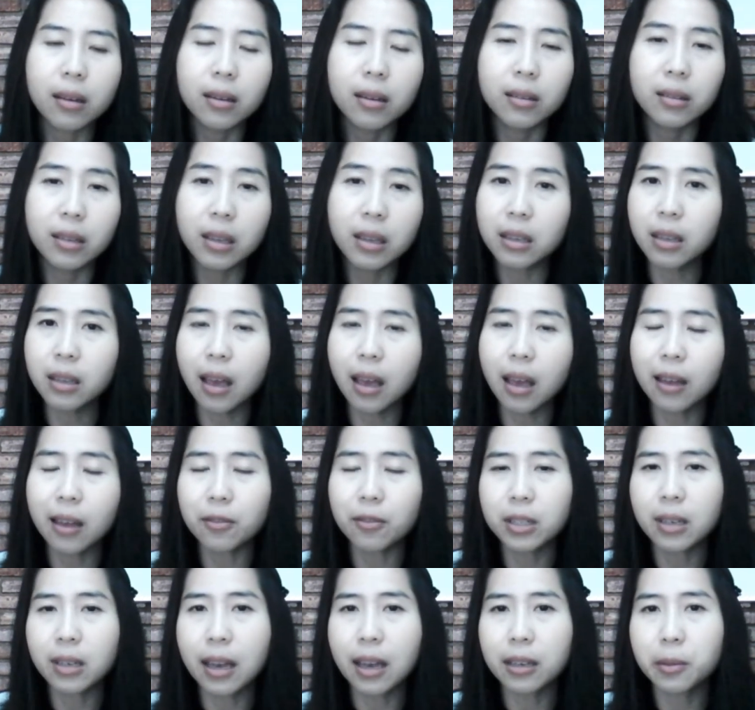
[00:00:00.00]
These
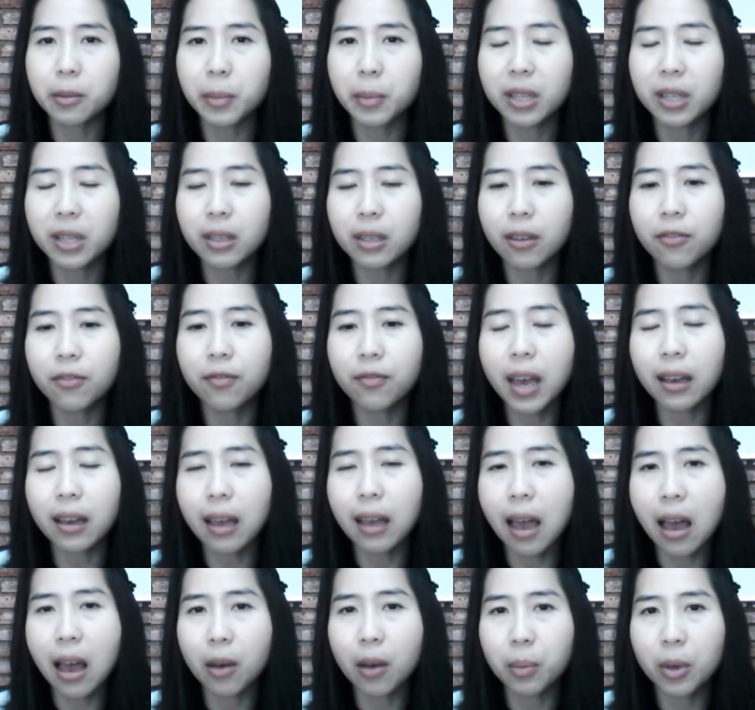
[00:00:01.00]
advertisements affect
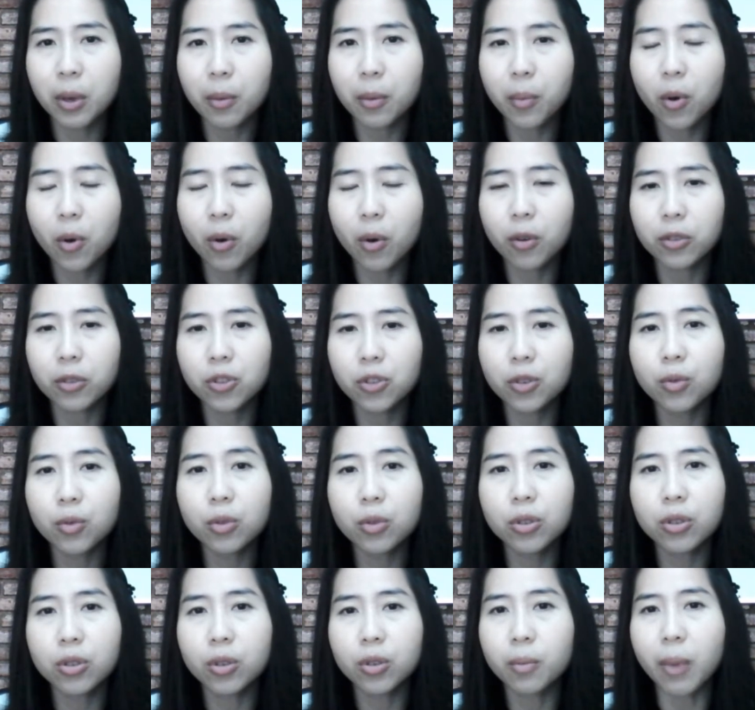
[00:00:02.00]
how people
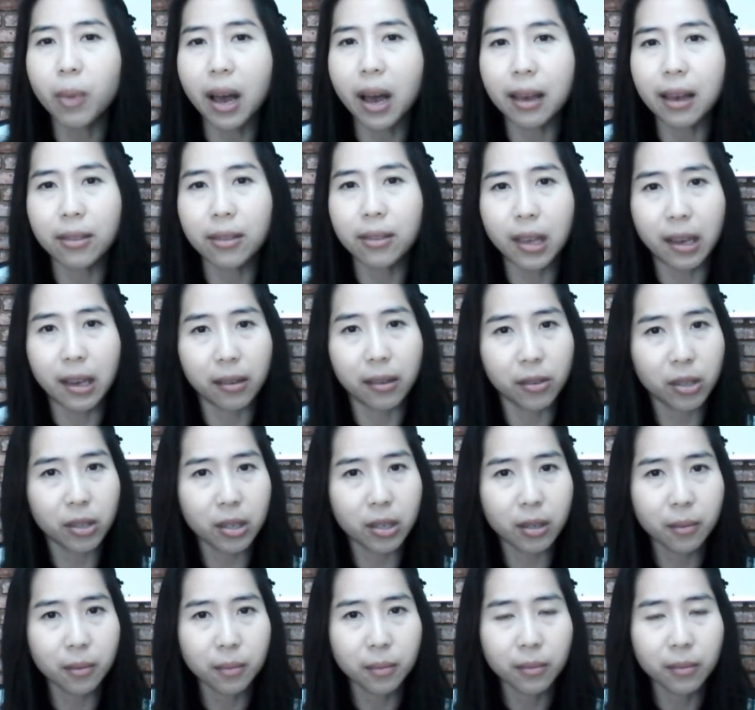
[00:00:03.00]
choose to buy things.